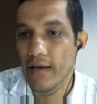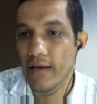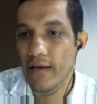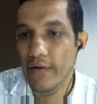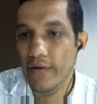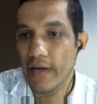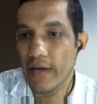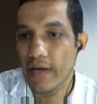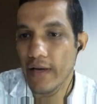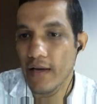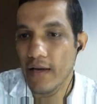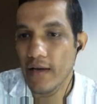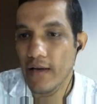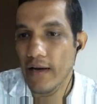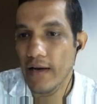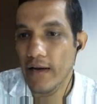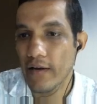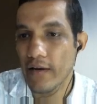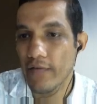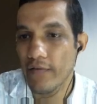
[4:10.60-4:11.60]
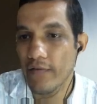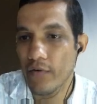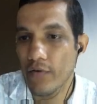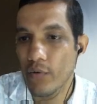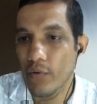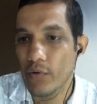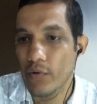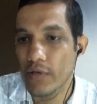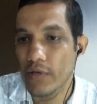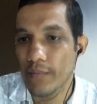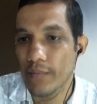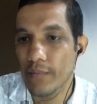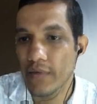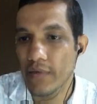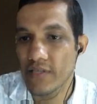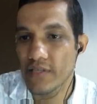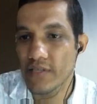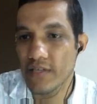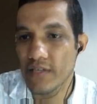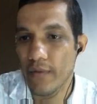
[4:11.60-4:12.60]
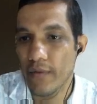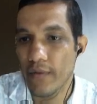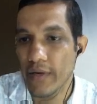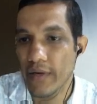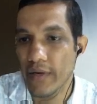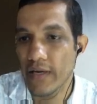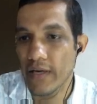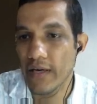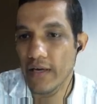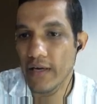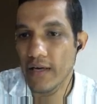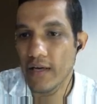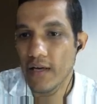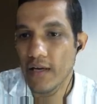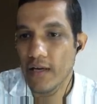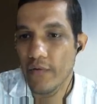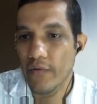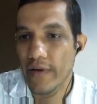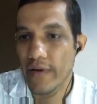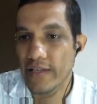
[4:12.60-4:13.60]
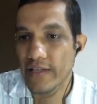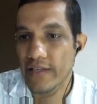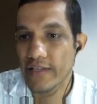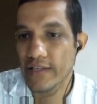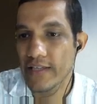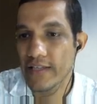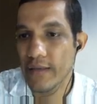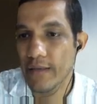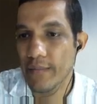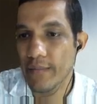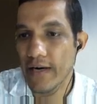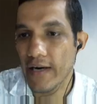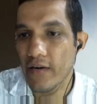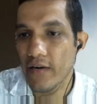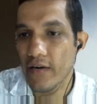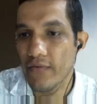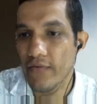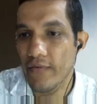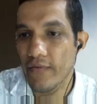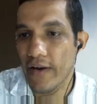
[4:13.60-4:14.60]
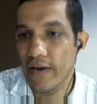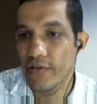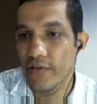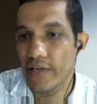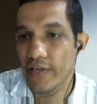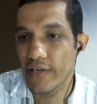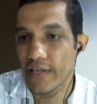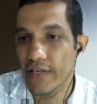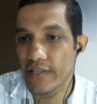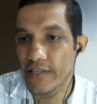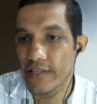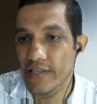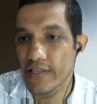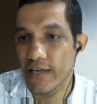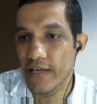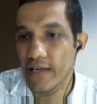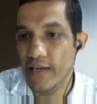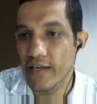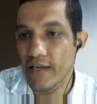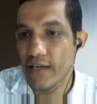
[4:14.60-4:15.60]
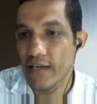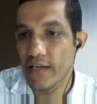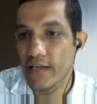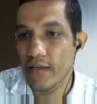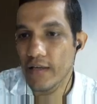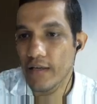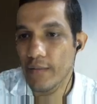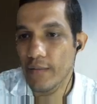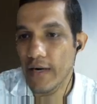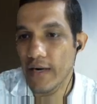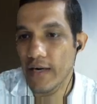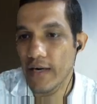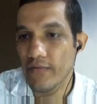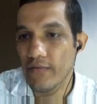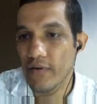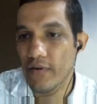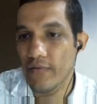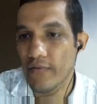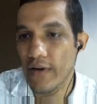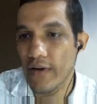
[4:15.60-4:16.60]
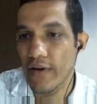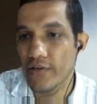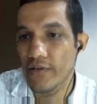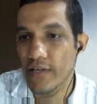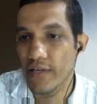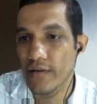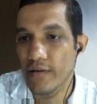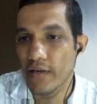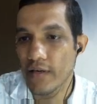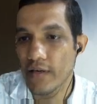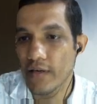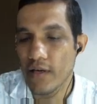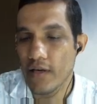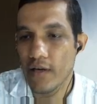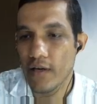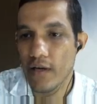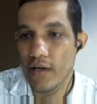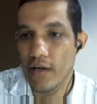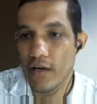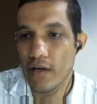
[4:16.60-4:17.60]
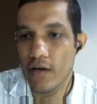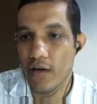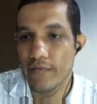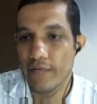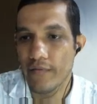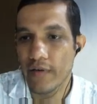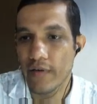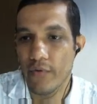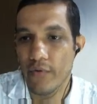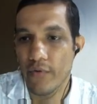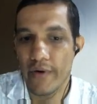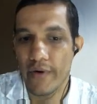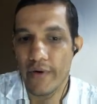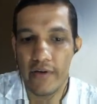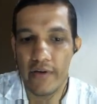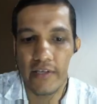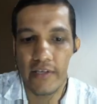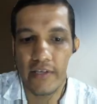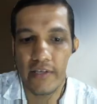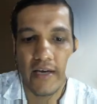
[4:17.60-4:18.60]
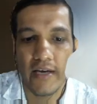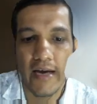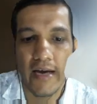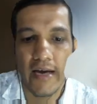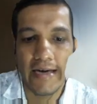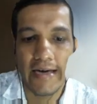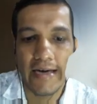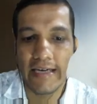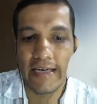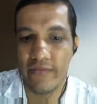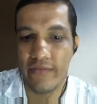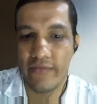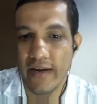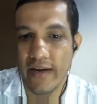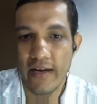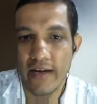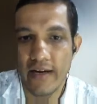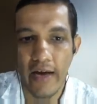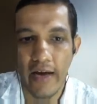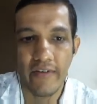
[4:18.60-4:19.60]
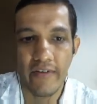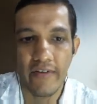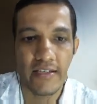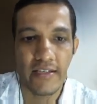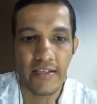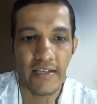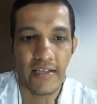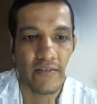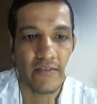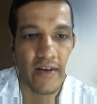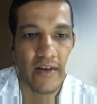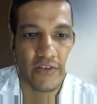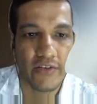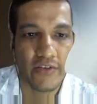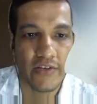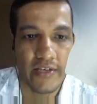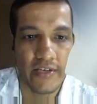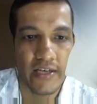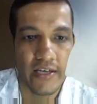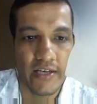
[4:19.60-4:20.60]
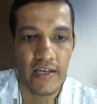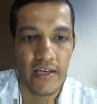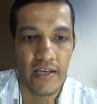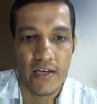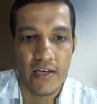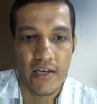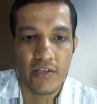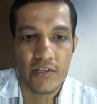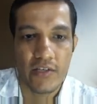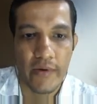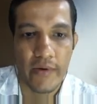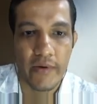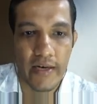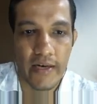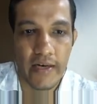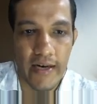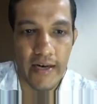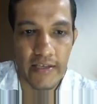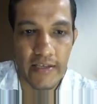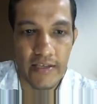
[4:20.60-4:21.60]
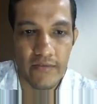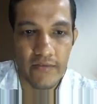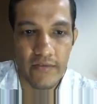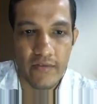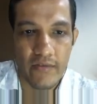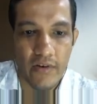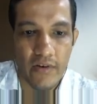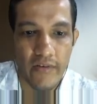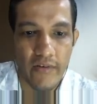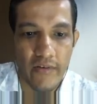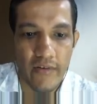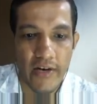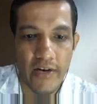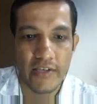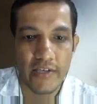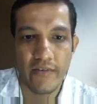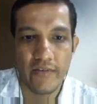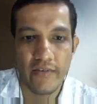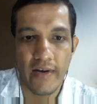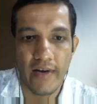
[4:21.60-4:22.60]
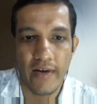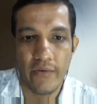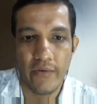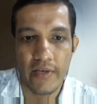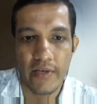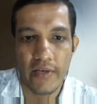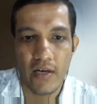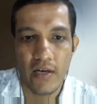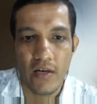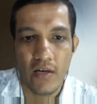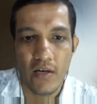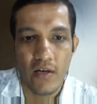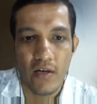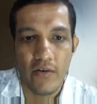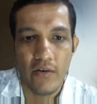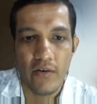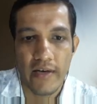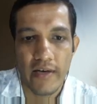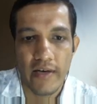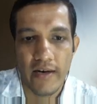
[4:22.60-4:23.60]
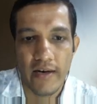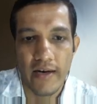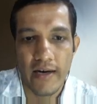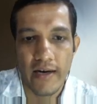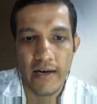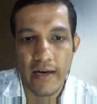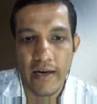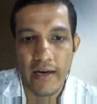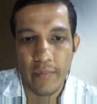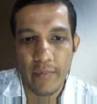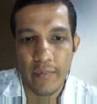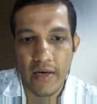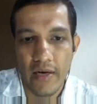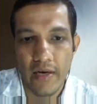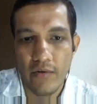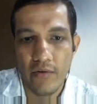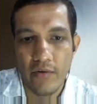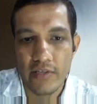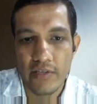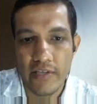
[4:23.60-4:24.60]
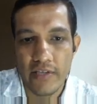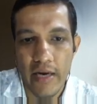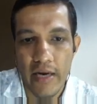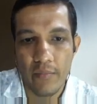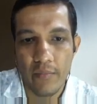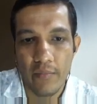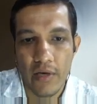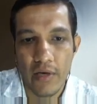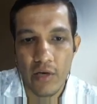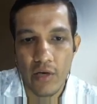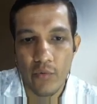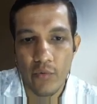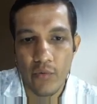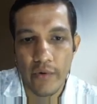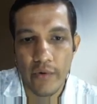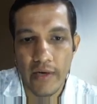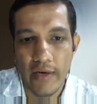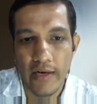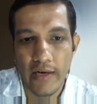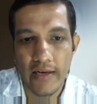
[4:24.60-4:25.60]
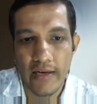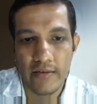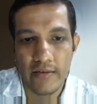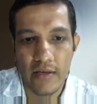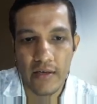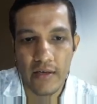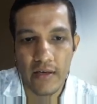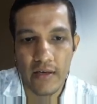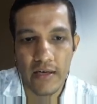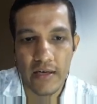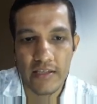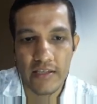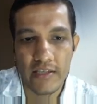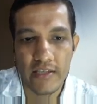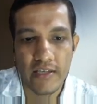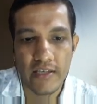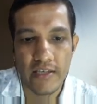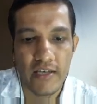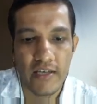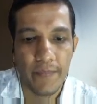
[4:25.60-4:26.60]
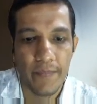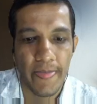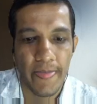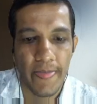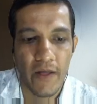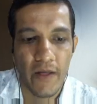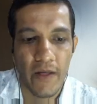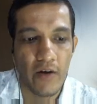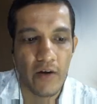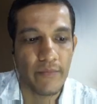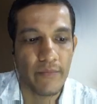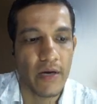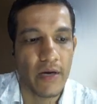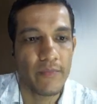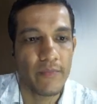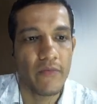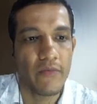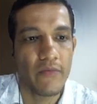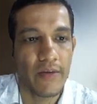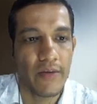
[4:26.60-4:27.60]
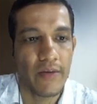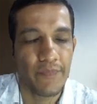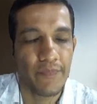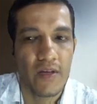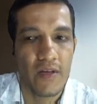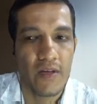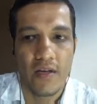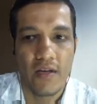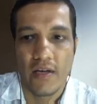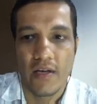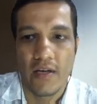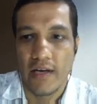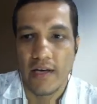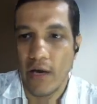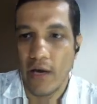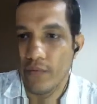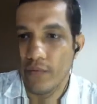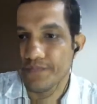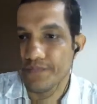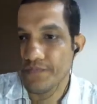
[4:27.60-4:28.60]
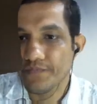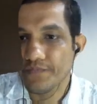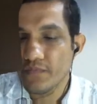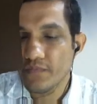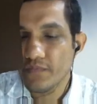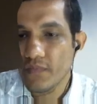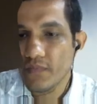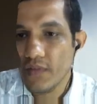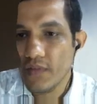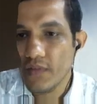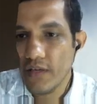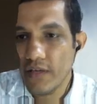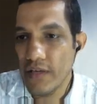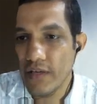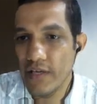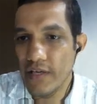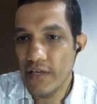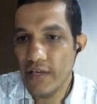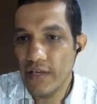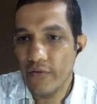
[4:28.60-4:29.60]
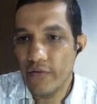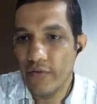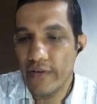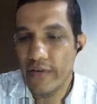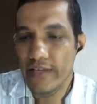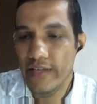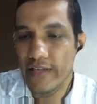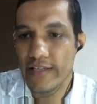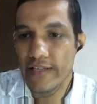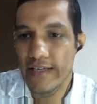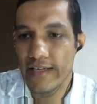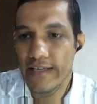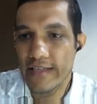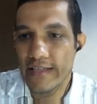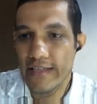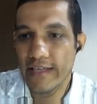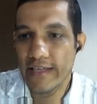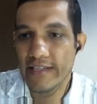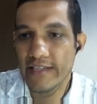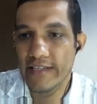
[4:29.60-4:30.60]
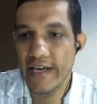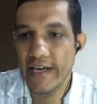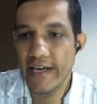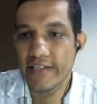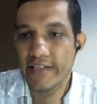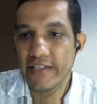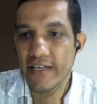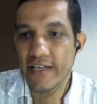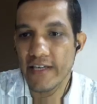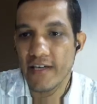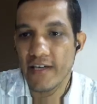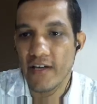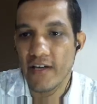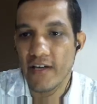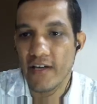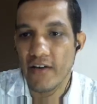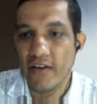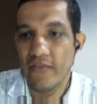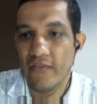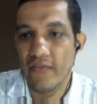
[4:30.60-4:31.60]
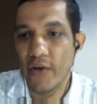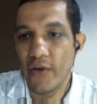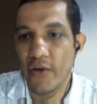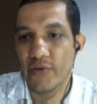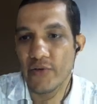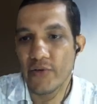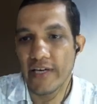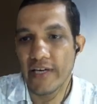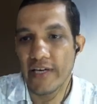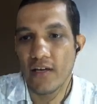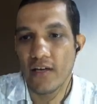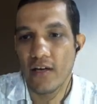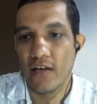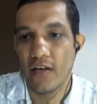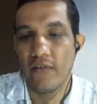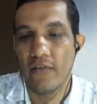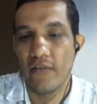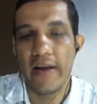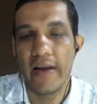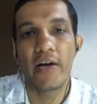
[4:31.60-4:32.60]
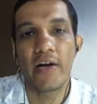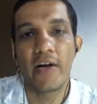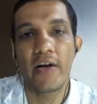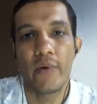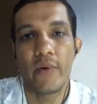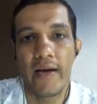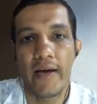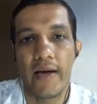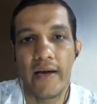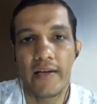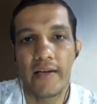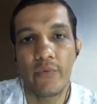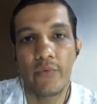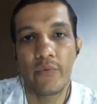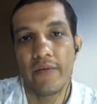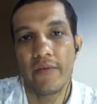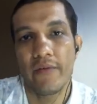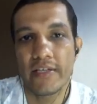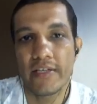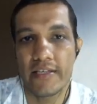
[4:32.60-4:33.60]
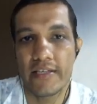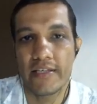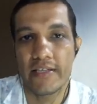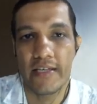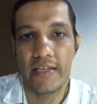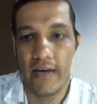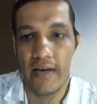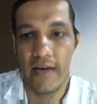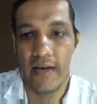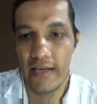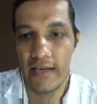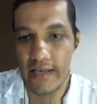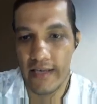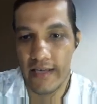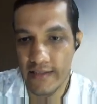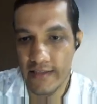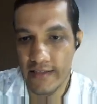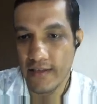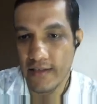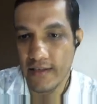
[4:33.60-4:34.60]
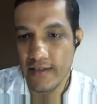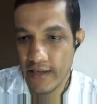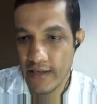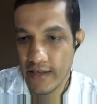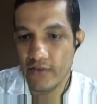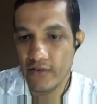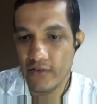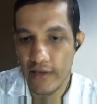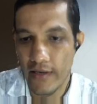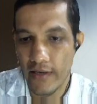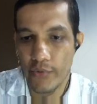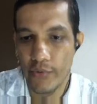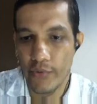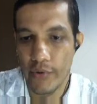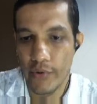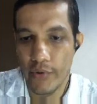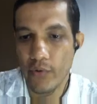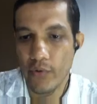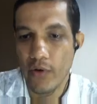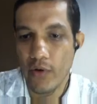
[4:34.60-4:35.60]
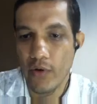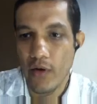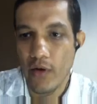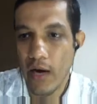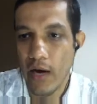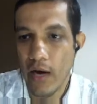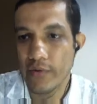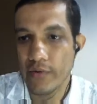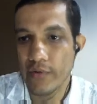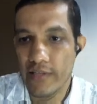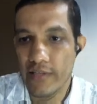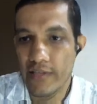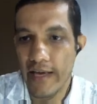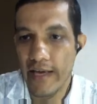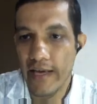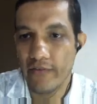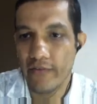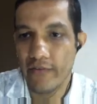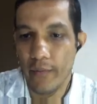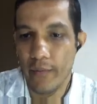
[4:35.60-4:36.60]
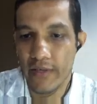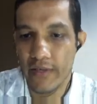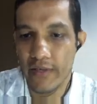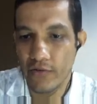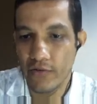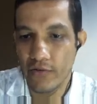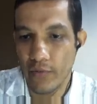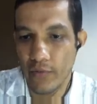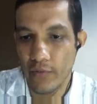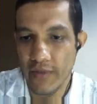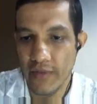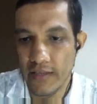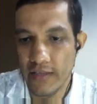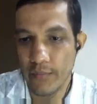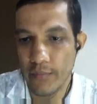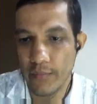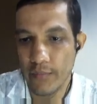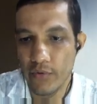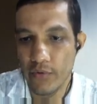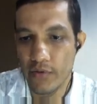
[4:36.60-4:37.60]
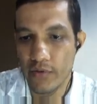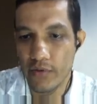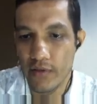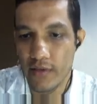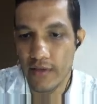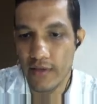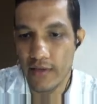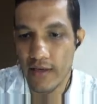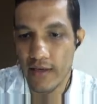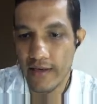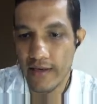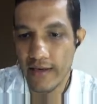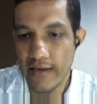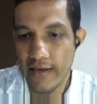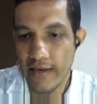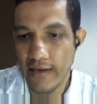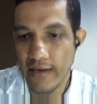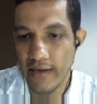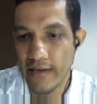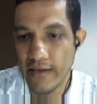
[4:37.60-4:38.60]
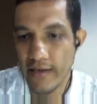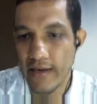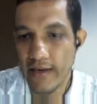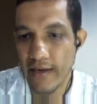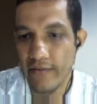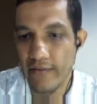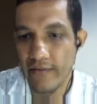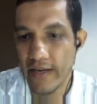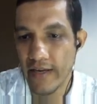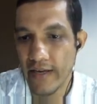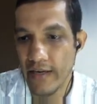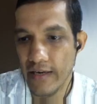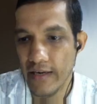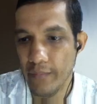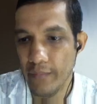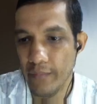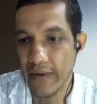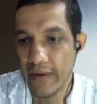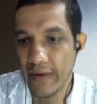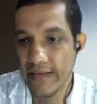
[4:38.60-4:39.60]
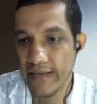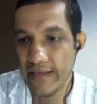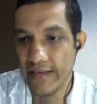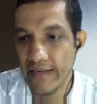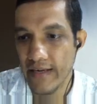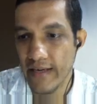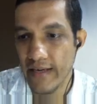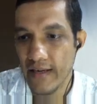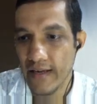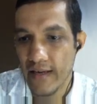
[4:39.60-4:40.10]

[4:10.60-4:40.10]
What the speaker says: okay, like if you go some distance from here, you can see some kind of velocity is there. Some kind of velocity of the fluid is identified having a certain velocity. So we can get some velocity value here. We can write capital U or same U we can consider here on behalf of V. Now here we can see there is a change in velocity of layer to layer that we have discussed in our last lecture. Here also I'll show you how this layer formation should be there. Suppose here I have taken a plate here,